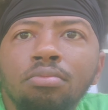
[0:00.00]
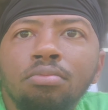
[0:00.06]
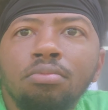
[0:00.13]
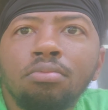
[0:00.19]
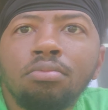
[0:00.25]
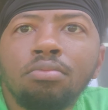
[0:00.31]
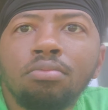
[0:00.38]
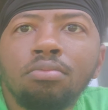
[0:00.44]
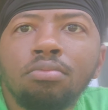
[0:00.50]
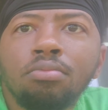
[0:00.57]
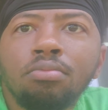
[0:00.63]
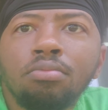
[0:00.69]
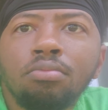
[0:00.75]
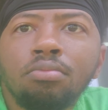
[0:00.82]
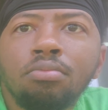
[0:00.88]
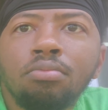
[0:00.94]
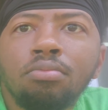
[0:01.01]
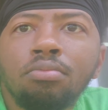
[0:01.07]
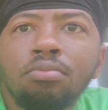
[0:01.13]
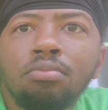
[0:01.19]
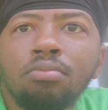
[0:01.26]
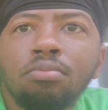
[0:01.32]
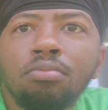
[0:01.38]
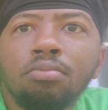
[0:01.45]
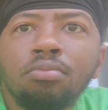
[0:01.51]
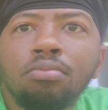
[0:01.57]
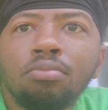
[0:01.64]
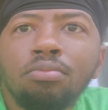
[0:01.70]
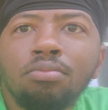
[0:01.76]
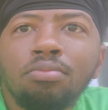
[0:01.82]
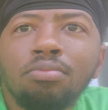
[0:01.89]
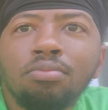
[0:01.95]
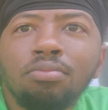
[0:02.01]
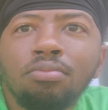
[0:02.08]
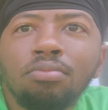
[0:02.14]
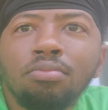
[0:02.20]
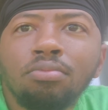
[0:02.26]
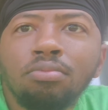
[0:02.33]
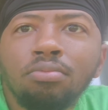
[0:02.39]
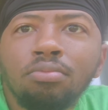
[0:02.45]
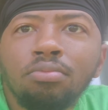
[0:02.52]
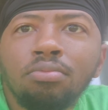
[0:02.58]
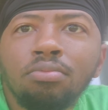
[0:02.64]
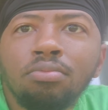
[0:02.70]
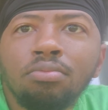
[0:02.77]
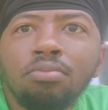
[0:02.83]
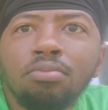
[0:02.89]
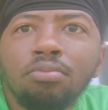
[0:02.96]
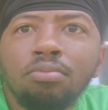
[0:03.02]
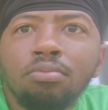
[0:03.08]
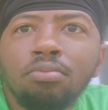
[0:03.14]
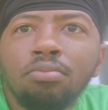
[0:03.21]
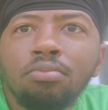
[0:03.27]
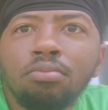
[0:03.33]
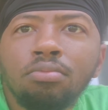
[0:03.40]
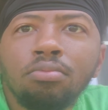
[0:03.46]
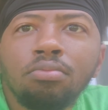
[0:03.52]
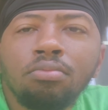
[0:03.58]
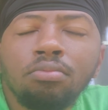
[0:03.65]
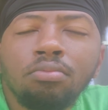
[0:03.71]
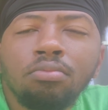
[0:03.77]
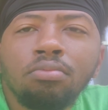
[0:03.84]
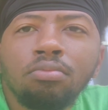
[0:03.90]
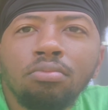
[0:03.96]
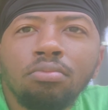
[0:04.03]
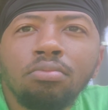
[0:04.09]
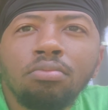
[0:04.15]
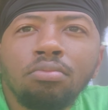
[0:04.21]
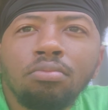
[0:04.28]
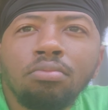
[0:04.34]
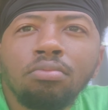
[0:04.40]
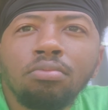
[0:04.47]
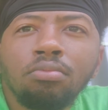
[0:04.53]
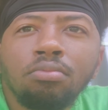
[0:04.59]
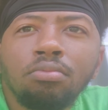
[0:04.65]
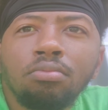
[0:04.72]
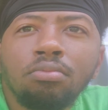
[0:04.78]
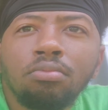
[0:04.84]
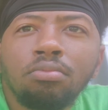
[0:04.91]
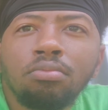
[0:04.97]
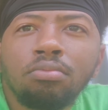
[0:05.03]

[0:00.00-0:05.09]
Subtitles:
(silent)